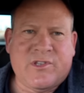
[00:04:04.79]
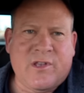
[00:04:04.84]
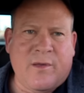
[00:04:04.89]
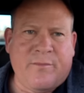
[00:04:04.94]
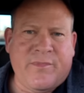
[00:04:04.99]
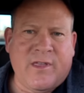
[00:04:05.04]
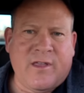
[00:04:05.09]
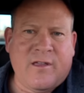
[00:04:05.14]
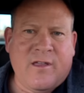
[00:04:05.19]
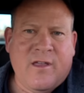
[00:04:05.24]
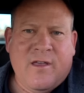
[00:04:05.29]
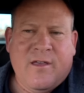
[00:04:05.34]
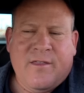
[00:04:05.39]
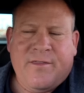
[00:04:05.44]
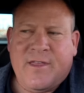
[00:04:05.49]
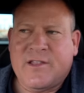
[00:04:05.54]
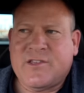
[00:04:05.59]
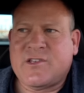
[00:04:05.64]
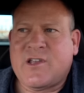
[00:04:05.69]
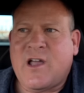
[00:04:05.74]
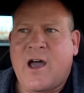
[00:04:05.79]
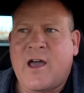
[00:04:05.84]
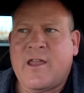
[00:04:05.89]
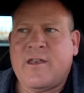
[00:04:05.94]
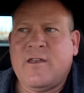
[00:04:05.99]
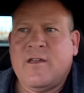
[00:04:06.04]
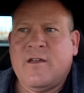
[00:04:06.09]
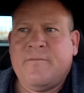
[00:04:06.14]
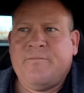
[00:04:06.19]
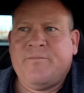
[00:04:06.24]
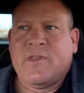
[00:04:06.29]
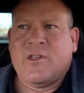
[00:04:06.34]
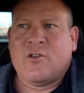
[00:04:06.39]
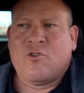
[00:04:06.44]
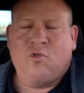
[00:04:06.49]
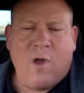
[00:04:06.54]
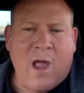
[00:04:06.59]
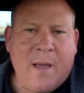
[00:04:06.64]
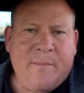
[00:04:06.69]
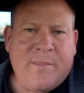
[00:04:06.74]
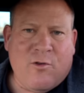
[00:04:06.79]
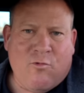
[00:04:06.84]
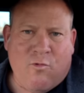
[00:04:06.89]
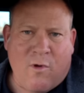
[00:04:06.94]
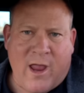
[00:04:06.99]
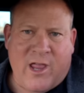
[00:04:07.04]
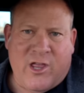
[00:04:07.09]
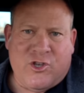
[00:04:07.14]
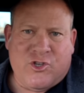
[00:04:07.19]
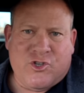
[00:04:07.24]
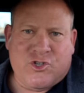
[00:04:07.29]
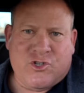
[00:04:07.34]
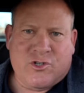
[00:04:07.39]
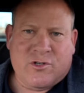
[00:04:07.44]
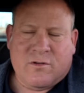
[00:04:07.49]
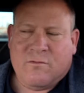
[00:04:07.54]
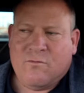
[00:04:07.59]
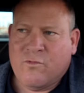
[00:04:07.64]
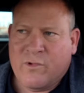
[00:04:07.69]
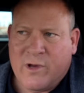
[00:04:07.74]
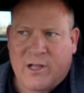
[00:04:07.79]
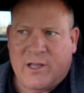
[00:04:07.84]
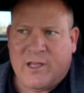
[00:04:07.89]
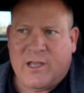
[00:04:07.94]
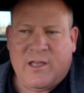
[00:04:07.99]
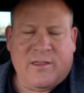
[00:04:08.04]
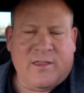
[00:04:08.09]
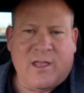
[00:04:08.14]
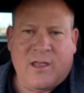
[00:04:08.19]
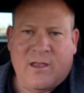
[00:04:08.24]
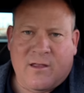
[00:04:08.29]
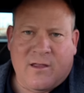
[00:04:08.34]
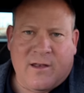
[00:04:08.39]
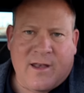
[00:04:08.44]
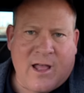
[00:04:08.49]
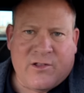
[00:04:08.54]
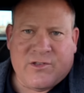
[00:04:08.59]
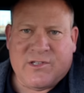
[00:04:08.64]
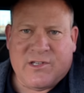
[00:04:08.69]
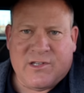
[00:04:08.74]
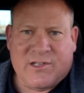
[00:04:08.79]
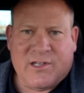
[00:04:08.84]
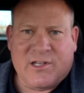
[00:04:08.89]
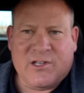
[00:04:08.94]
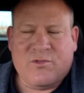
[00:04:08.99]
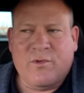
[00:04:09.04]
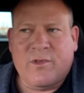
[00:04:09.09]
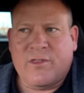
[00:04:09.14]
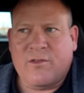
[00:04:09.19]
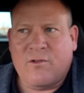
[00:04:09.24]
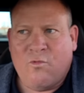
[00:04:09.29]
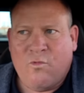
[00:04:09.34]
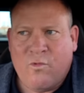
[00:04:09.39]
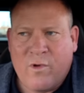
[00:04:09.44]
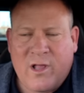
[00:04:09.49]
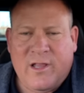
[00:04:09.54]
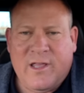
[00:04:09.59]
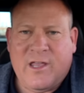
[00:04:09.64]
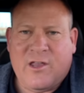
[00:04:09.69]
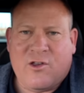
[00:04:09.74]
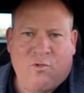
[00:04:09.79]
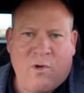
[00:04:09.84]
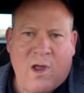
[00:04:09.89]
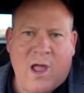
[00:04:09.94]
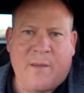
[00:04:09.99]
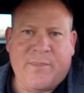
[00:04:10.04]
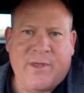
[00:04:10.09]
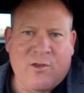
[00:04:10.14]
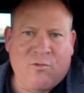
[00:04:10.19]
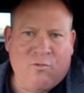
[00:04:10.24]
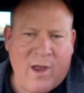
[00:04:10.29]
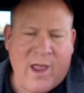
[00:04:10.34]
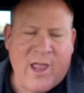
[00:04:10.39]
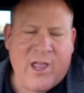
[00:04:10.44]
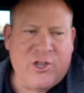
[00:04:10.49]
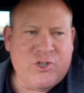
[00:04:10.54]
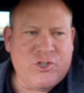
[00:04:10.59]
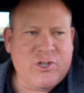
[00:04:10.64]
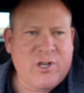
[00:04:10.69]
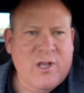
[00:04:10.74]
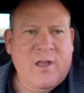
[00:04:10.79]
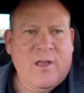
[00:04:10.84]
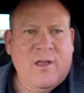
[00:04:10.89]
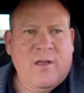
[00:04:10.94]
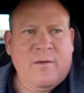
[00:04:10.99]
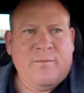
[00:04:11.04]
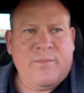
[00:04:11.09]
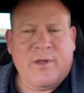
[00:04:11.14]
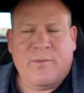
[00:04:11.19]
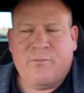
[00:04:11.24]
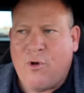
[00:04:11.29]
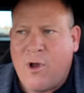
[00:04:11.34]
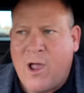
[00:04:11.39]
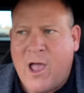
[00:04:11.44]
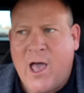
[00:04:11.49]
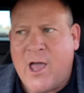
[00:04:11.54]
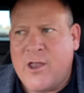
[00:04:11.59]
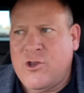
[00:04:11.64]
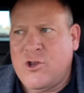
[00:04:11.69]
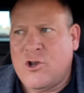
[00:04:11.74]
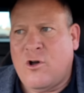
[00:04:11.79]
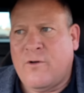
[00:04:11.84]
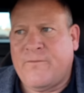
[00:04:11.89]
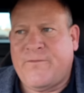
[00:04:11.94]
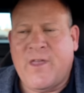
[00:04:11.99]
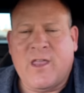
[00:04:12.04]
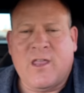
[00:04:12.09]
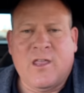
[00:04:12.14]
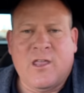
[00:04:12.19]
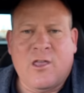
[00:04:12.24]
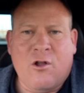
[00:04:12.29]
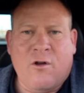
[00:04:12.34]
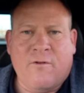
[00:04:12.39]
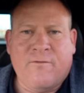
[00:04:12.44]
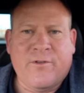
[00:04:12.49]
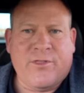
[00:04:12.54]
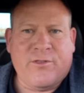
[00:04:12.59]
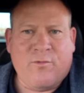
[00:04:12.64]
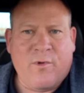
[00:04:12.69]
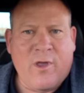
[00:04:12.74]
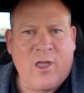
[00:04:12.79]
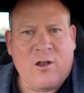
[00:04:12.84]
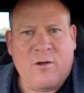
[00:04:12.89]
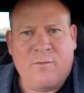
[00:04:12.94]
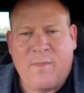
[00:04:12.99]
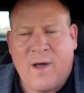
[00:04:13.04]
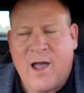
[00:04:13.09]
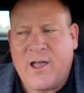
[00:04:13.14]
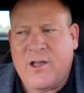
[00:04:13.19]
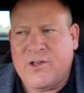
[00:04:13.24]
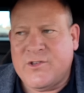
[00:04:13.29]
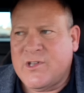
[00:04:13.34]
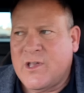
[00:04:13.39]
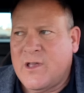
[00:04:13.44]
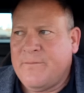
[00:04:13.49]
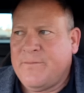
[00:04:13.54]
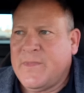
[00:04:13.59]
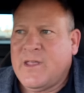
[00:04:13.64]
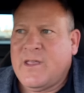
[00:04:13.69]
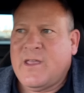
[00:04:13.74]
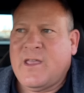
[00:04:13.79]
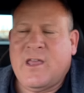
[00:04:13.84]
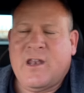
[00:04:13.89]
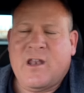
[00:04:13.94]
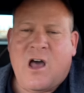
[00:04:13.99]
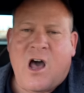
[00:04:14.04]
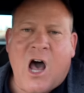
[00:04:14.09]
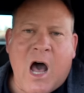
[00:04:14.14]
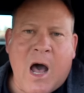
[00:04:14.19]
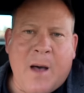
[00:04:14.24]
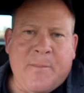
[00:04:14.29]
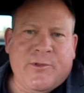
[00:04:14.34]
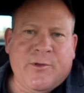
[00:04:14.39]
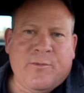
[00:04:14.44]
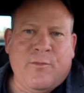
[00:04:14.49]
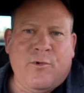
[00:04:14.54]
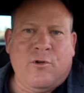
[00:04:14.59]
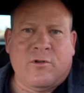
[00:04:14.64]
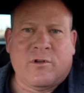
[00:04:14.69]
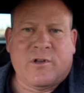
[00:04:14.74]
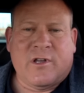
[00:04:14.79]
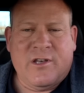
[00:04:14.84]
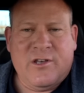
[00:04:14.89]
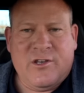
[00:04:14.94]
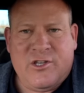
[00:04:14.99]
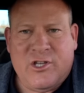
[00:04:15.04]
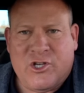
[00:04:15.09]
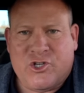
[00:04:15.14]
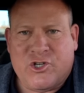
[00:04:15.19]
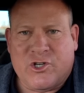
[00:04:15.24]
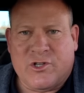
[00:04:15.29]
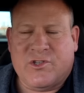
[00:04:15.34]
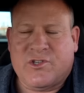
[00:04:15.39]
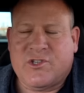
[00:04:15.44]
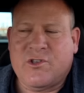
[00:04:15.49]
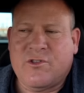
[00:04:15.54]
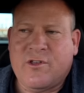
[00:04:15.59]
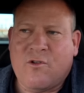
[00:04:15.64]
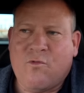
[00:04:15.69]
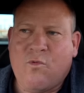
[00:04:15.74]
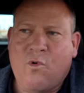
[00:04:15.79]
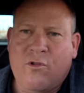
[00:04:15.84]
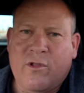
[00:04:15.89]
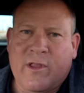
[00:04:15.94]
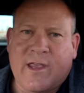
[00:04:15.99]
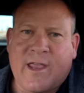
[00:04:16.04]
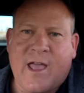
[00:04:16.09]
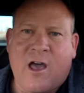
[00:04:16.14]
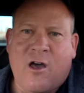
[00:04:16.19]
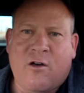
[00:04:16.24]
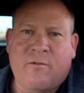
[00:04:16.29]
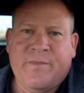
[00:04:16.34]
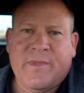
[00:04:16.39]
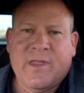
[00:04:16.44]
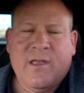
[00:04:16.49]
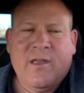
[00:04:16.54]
something that's got crappy range, really, they announce these things with really crappy range. But Brad, you know, if they can get over 300 miles in optimal conditions. So they're rolling out